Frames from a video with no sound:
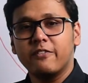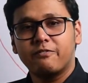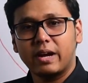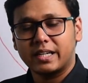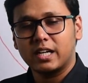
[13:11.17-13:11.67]

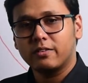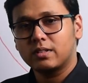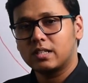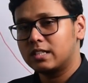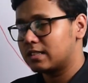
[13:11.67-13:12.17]
infected
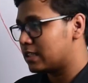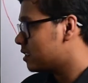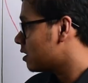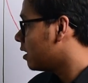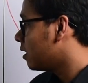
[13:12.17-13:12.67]
with the
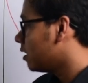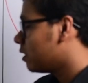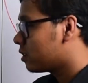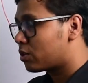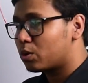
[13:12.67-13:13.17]
disease
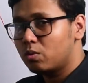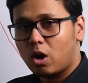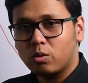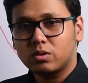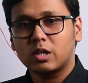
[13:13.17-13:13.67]

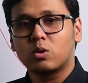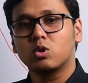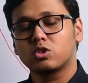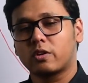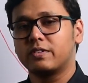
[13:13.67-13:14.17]
throughout the
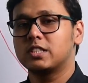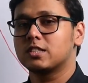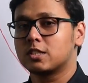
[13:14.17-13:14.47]
course of its